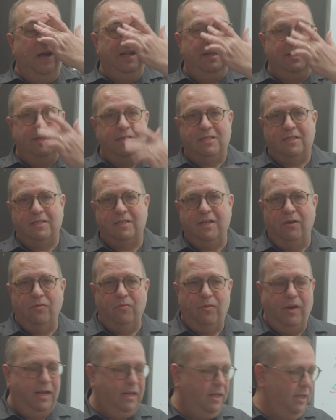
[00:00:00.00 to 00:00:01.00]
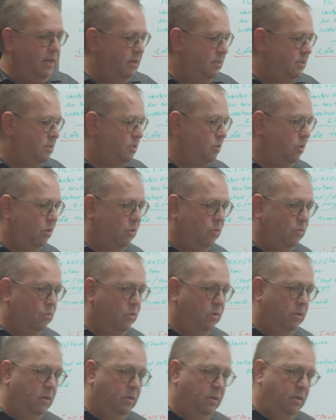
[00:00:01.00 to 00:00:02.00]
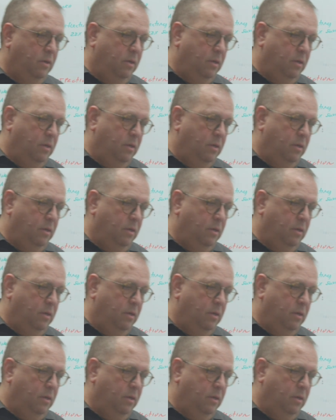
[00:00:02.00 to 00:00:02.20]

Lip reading: while there's still raining. So